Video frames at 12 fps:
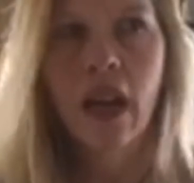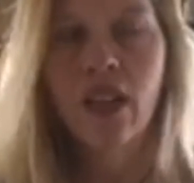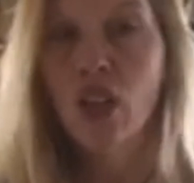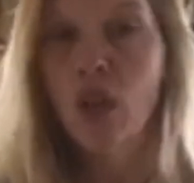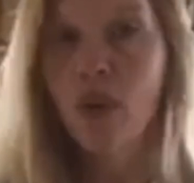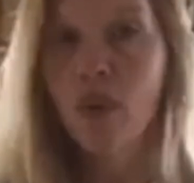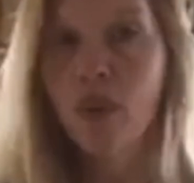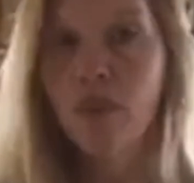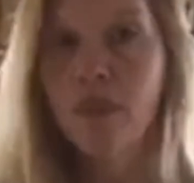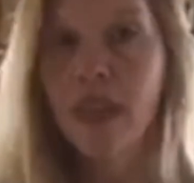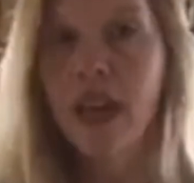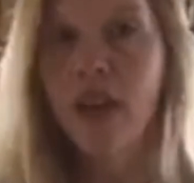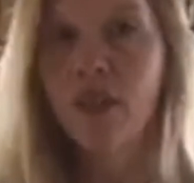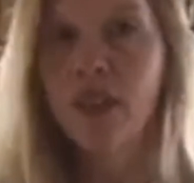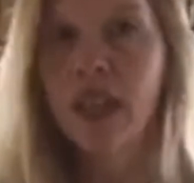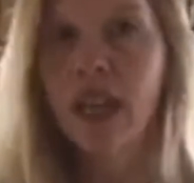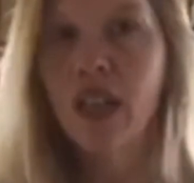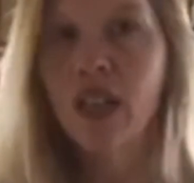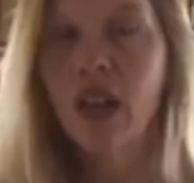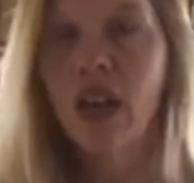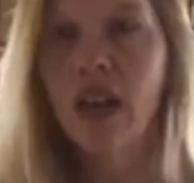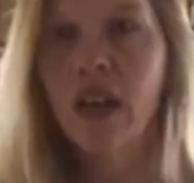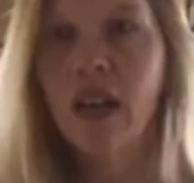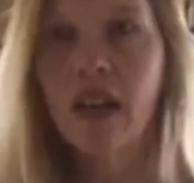I know it wouldn't be healthy.
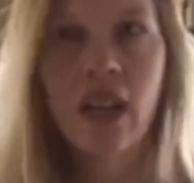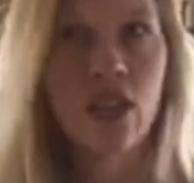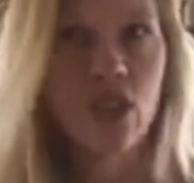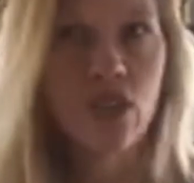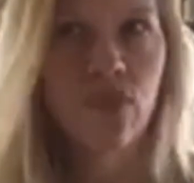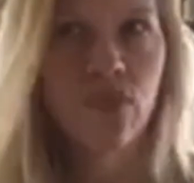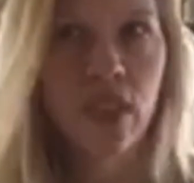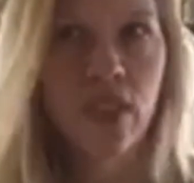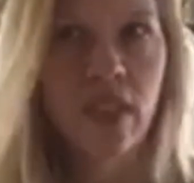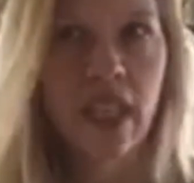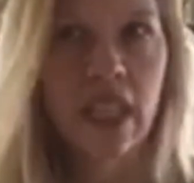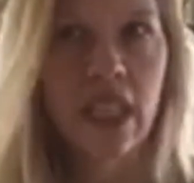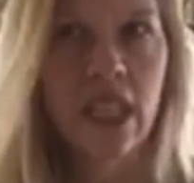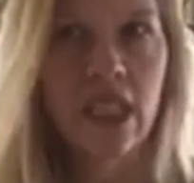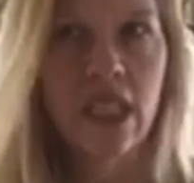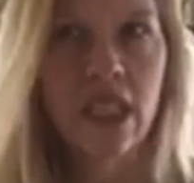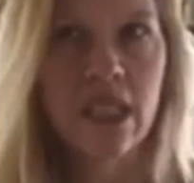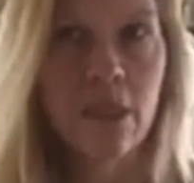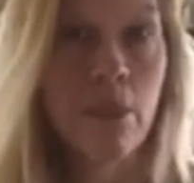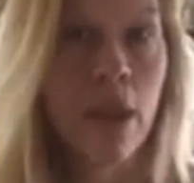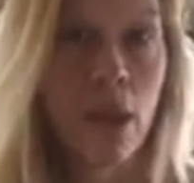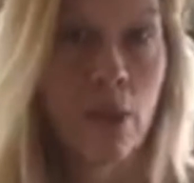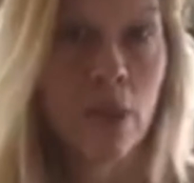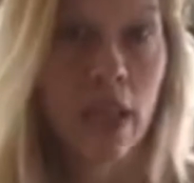I just feel that it's a
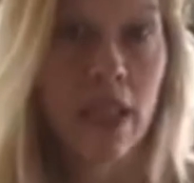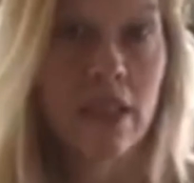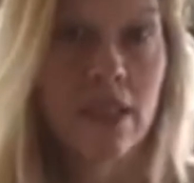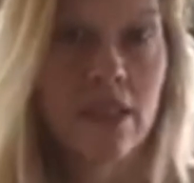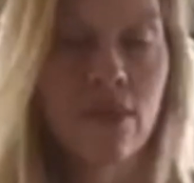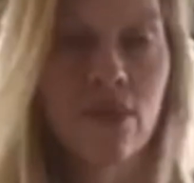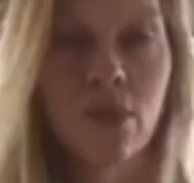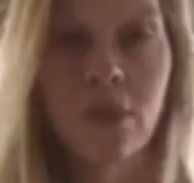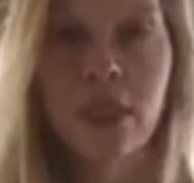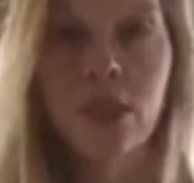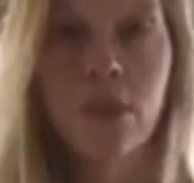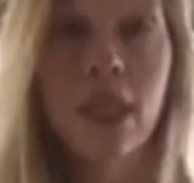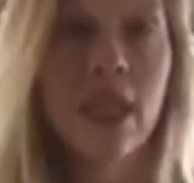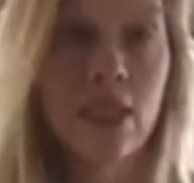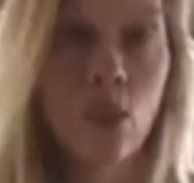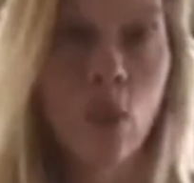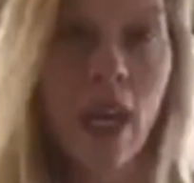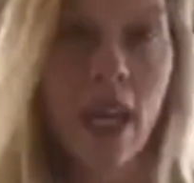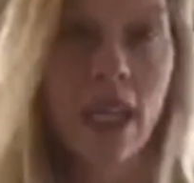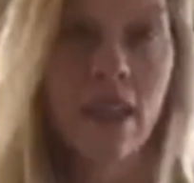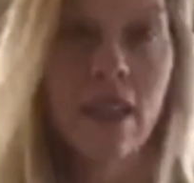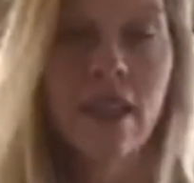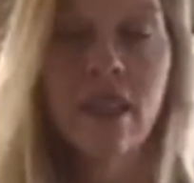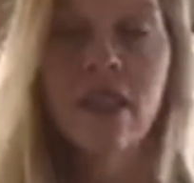better place for me to be as a way.
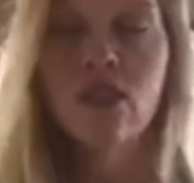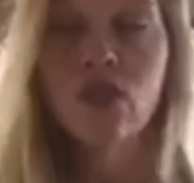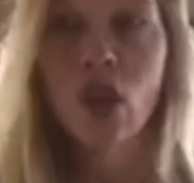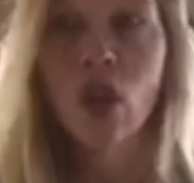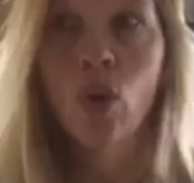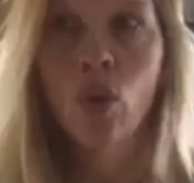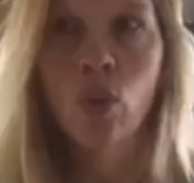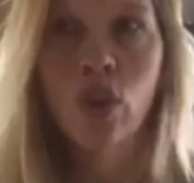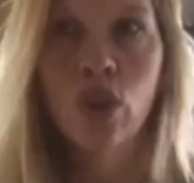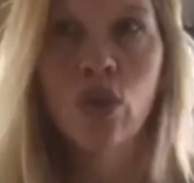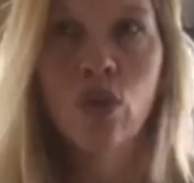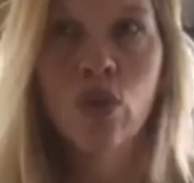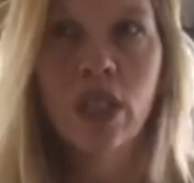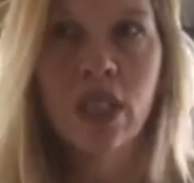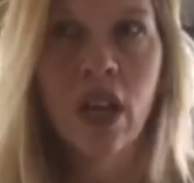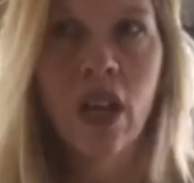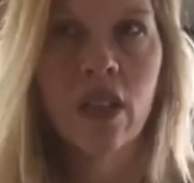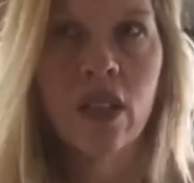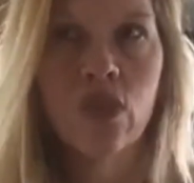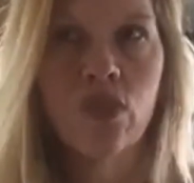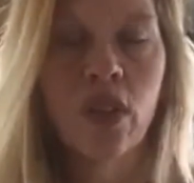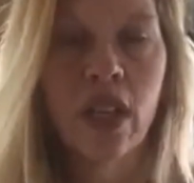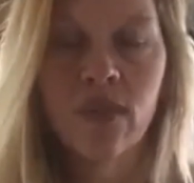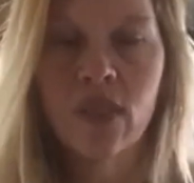So when you acknowledge
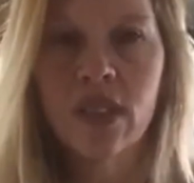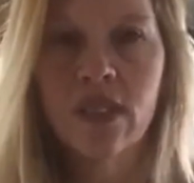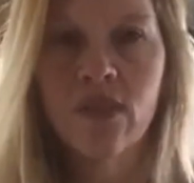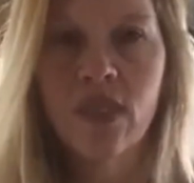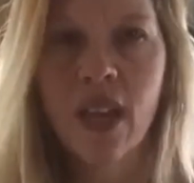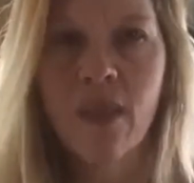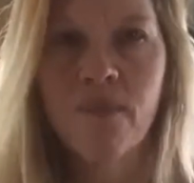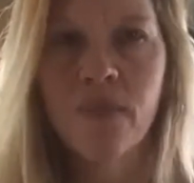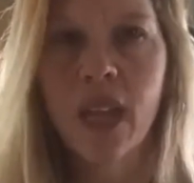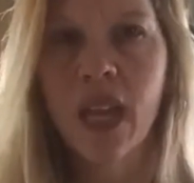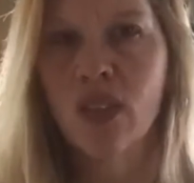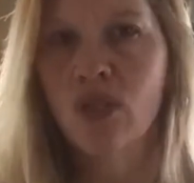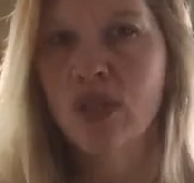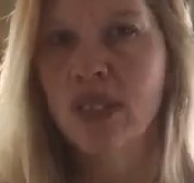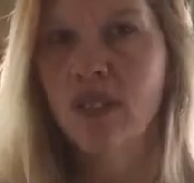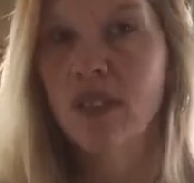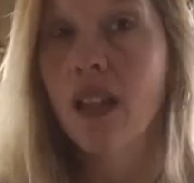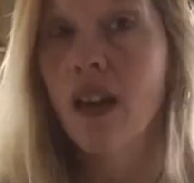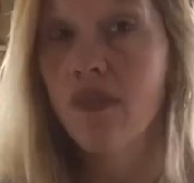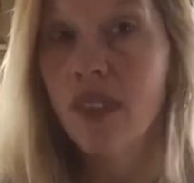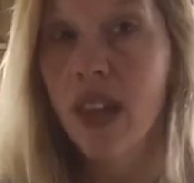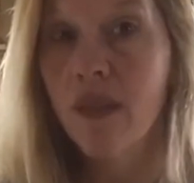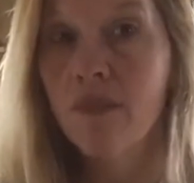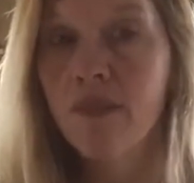forgiveness of them and you still
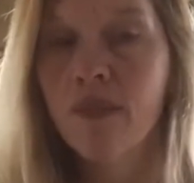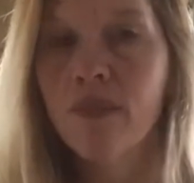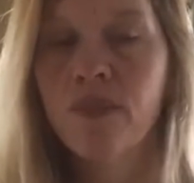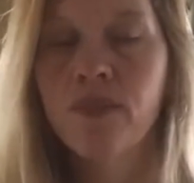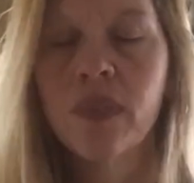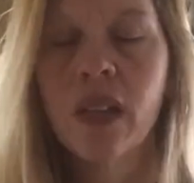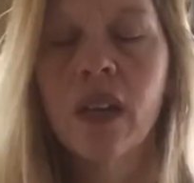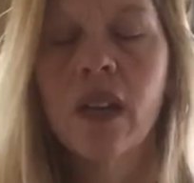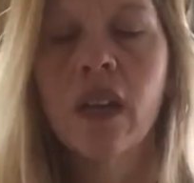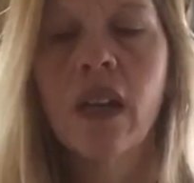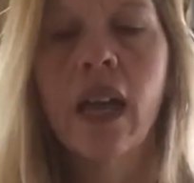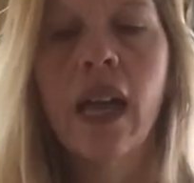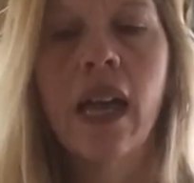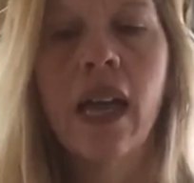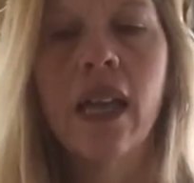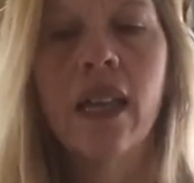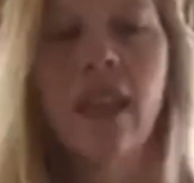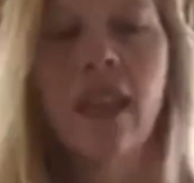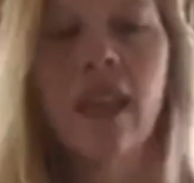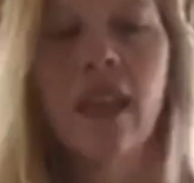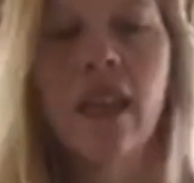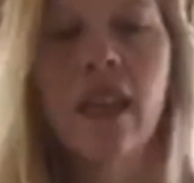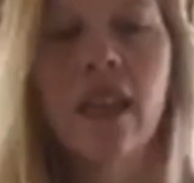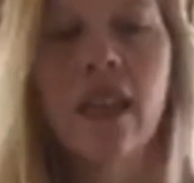love them, and
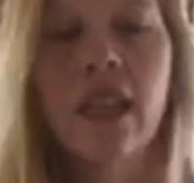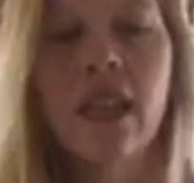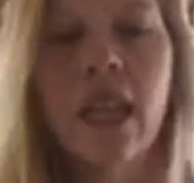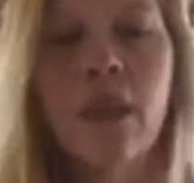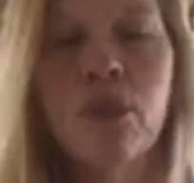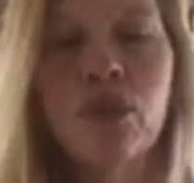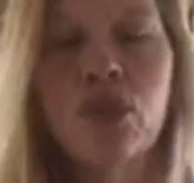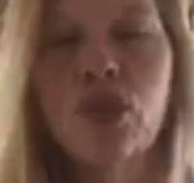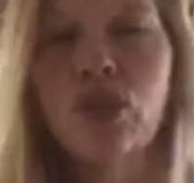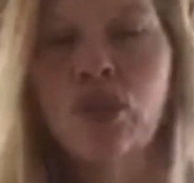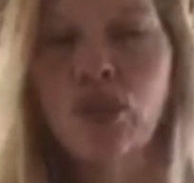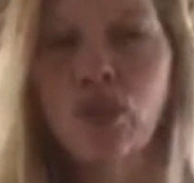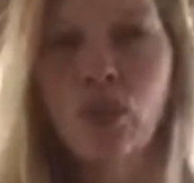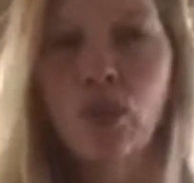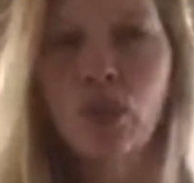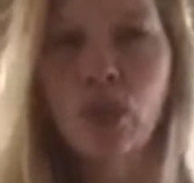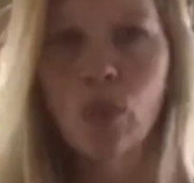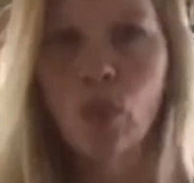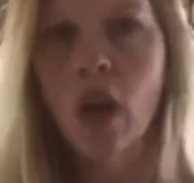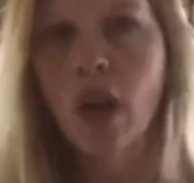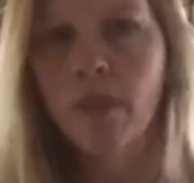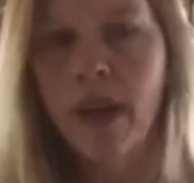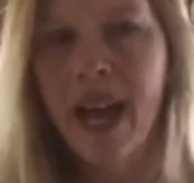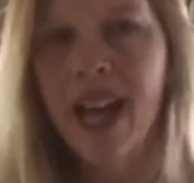it enables you to
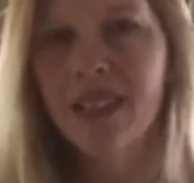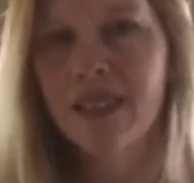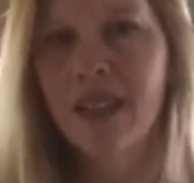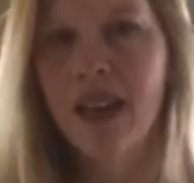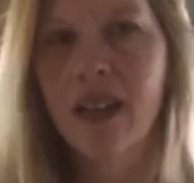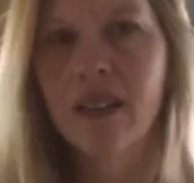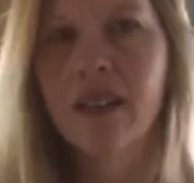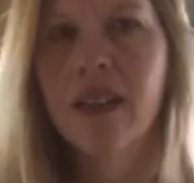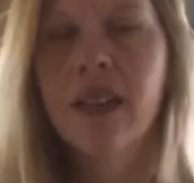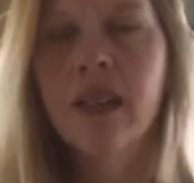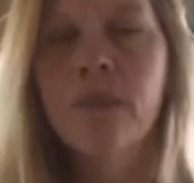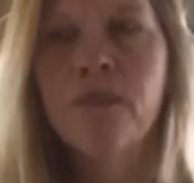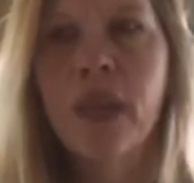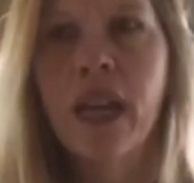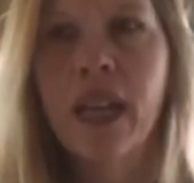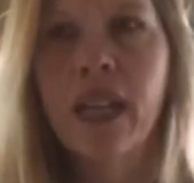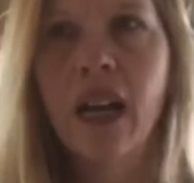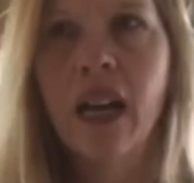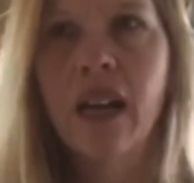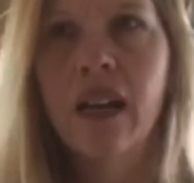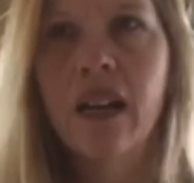walk past that. And